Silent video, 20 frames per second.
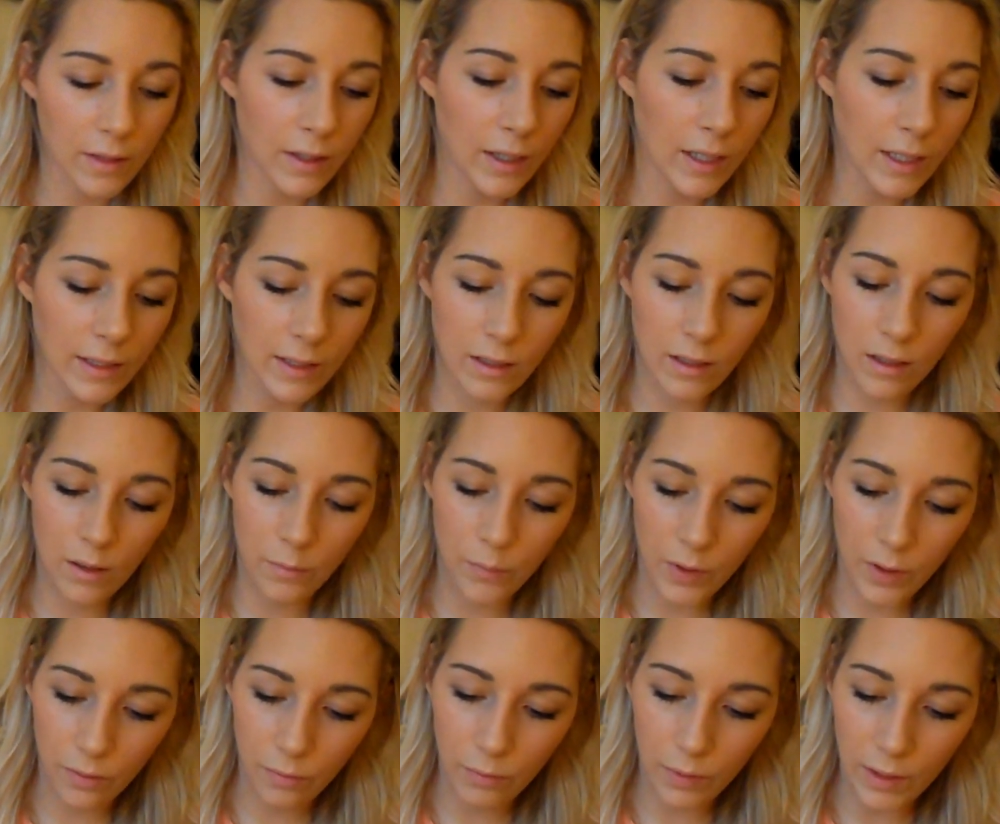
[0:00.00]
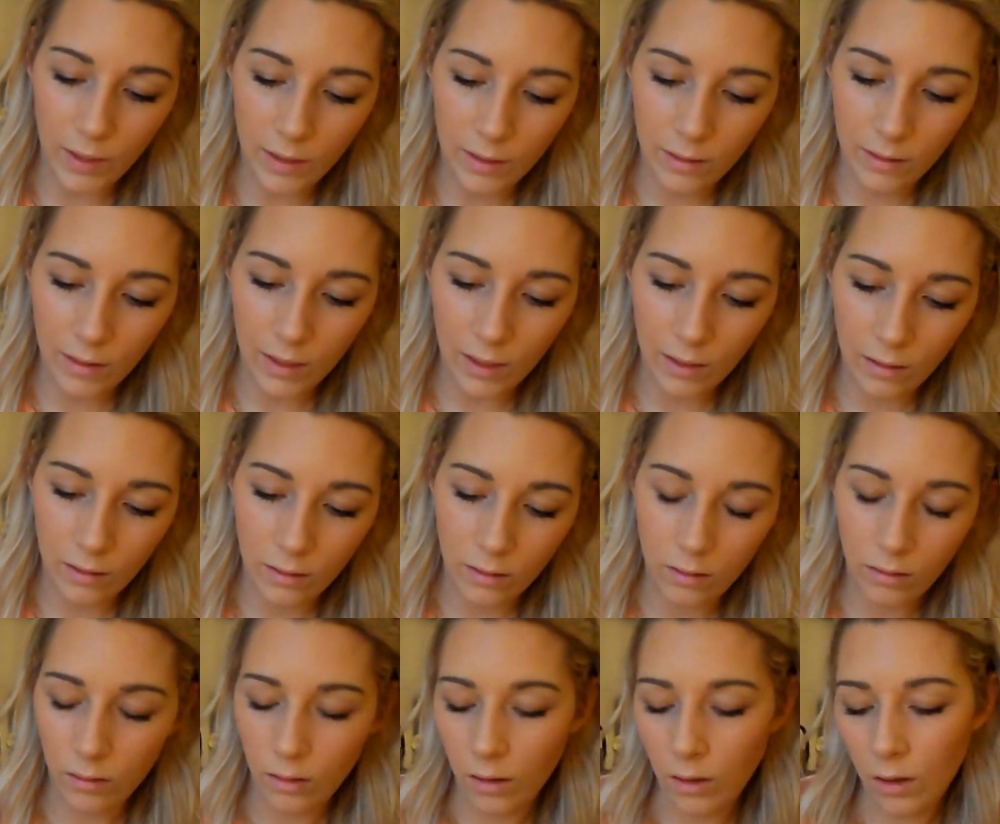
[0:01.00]
I think it's the number
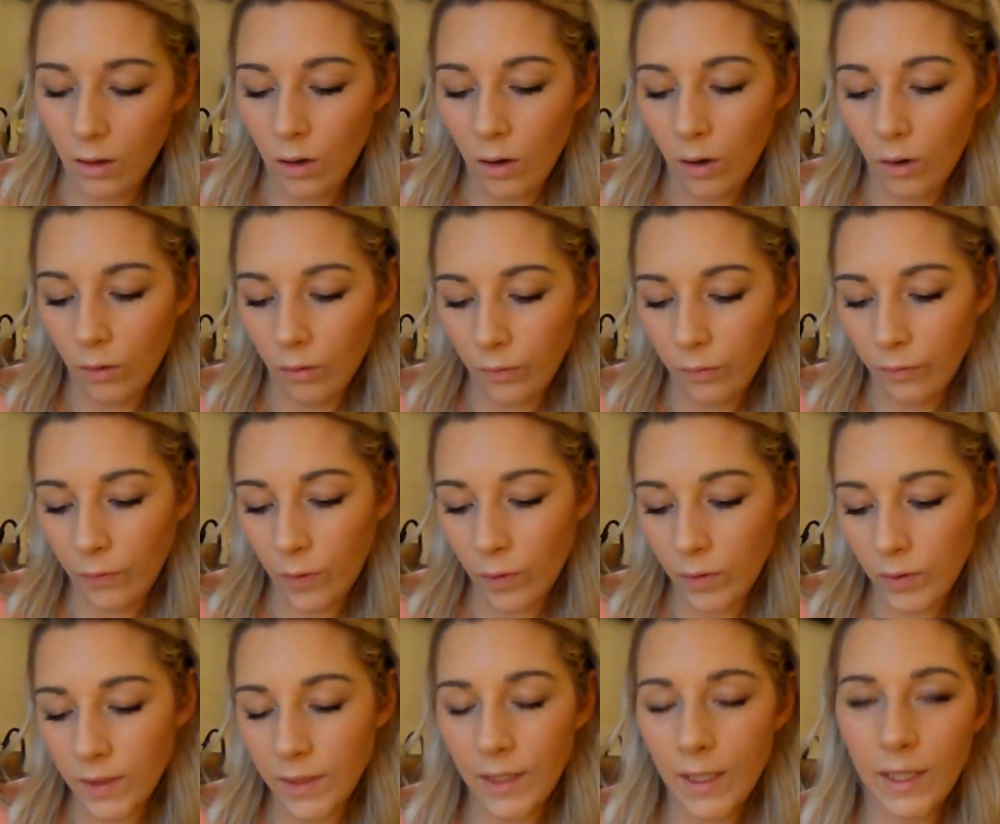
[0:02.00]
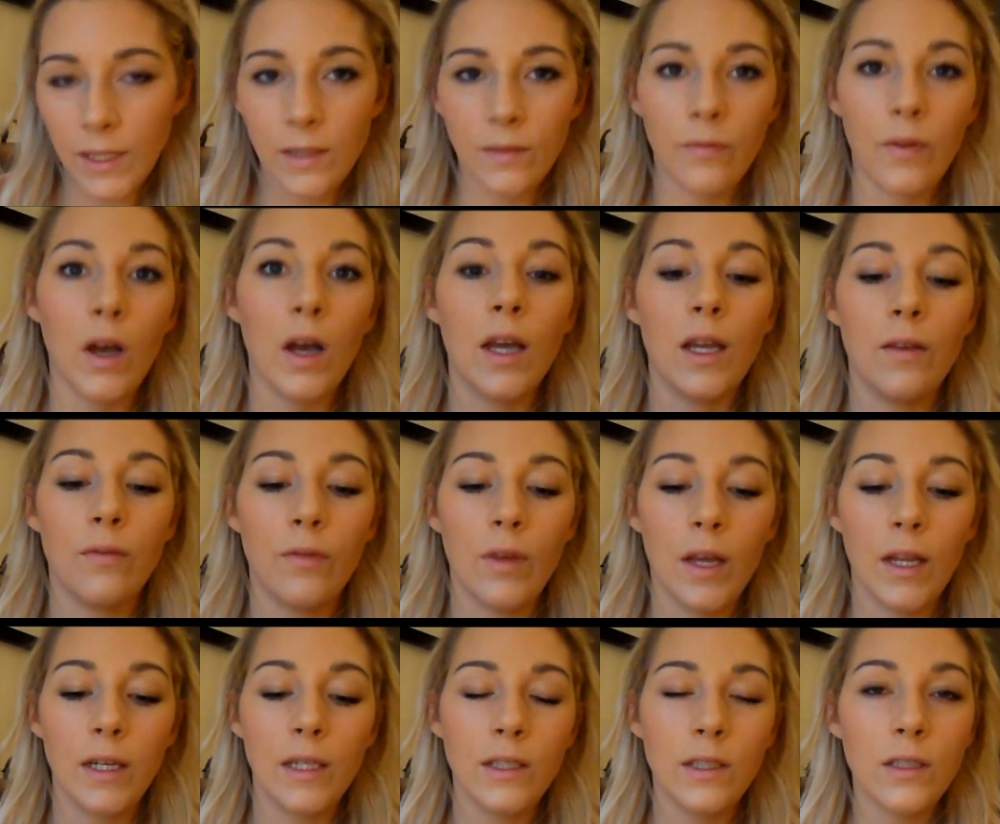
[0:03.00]
465,
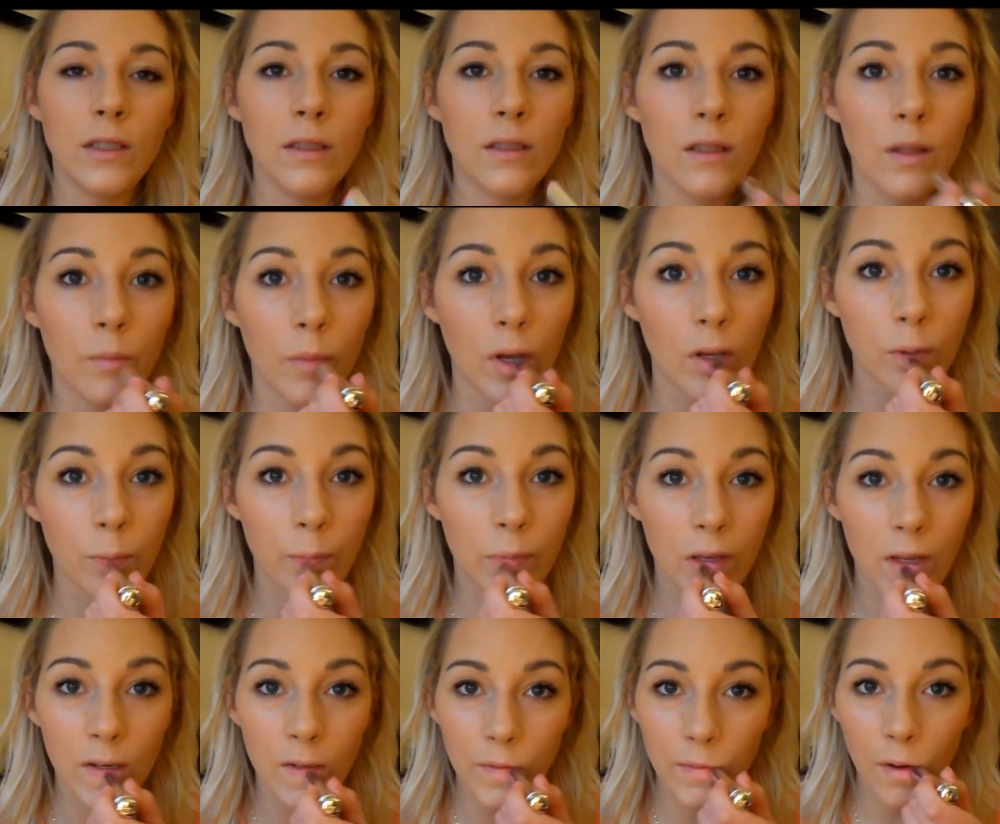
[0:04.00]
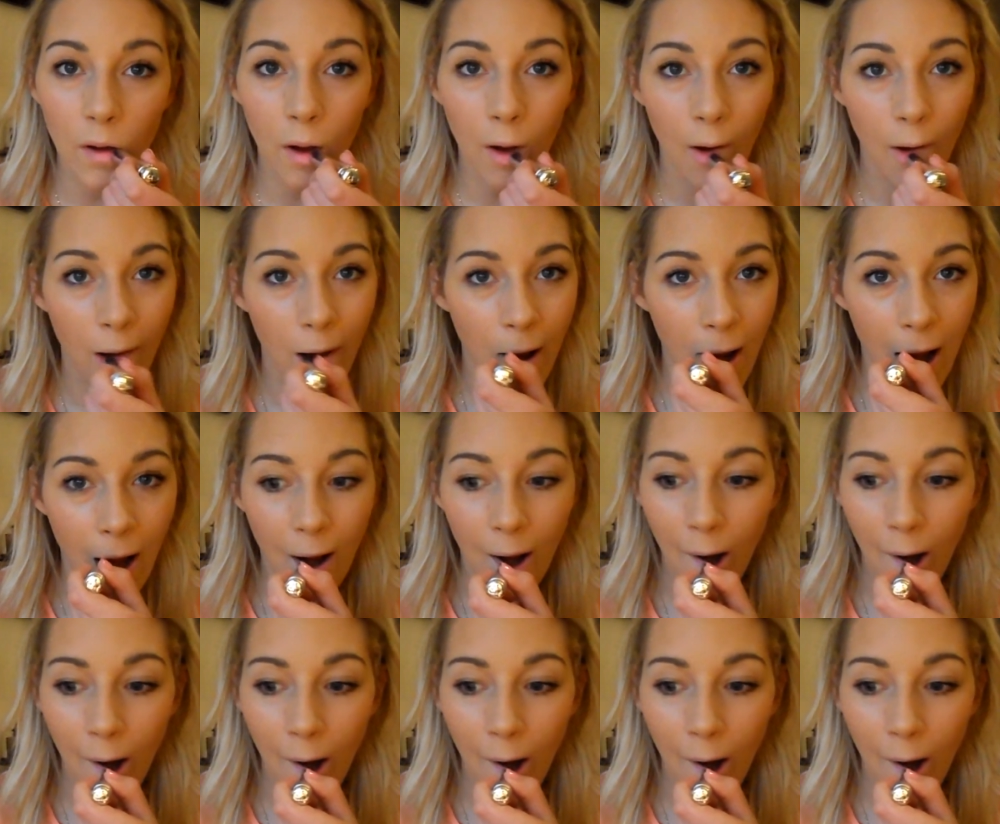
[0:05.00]
and it's just the most beautiful,